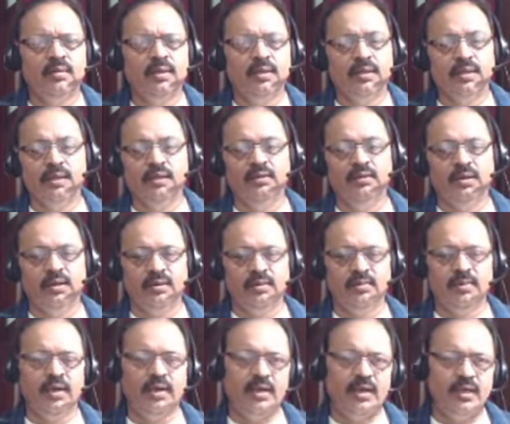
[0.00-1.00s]
and
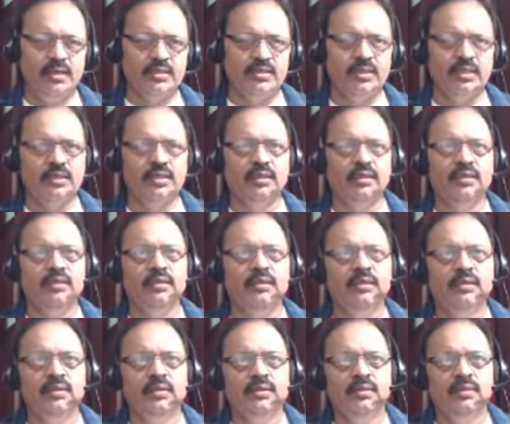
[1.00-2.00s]
I certainly
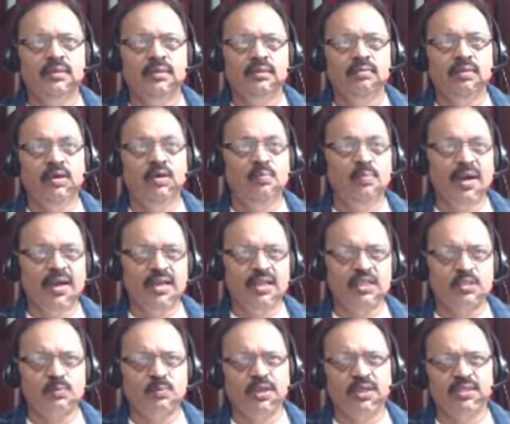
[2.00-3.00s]
value my
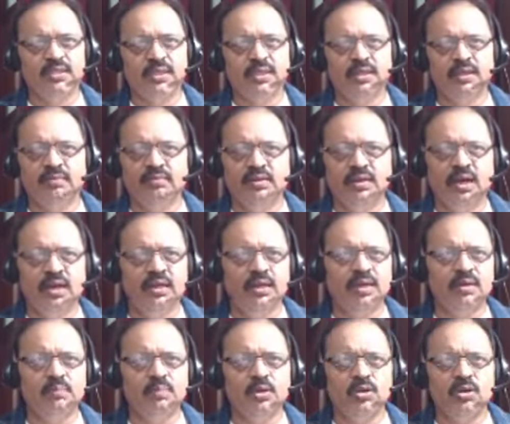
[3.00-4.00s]
space and have
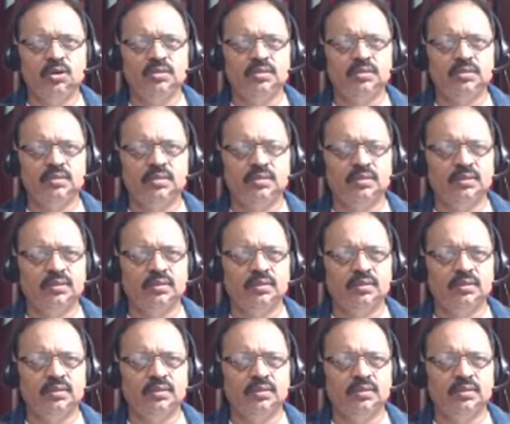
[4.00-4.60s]
guarded because